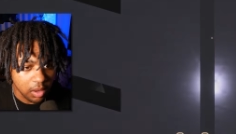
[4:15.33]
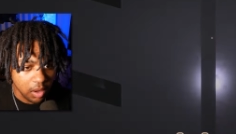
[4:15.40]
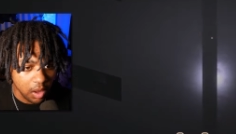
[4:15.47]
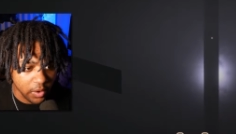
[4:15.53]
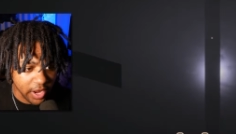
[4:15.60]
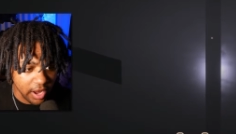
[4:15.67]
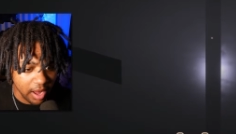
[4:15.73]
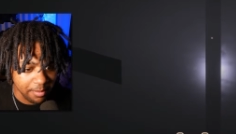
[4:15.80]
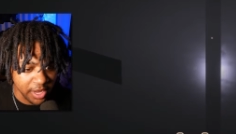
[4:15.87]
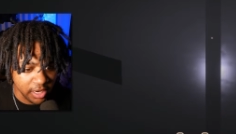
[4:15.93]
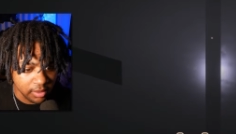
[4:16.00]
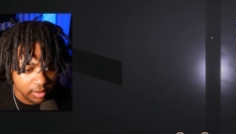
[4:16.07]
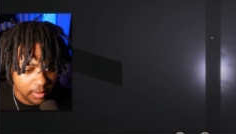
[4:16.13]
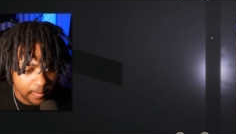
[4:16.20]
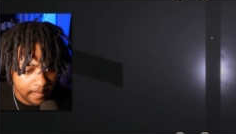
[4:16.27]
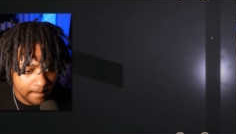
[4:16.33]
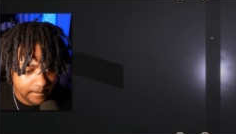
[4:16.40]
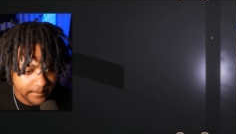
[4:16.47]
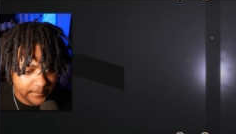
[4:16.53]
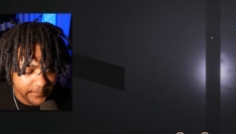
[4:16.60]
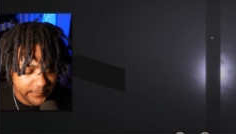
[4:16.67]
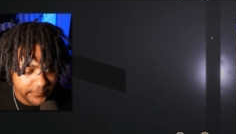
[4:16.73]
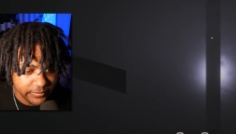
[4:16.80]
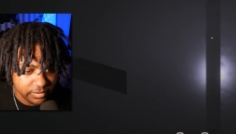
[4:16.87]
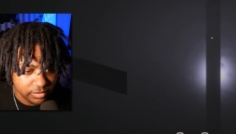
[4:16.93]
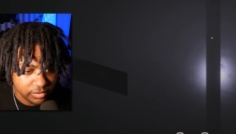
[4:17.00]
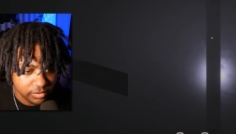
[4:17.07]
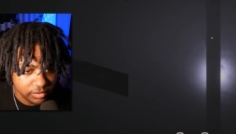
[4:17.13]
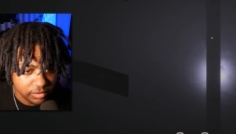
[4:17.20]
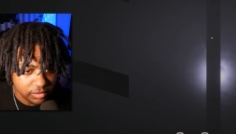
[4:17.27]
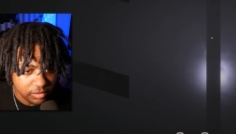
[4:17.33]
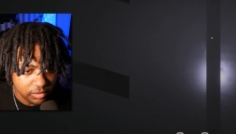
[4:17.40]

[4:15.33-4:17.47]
Okay, I'm in. Same.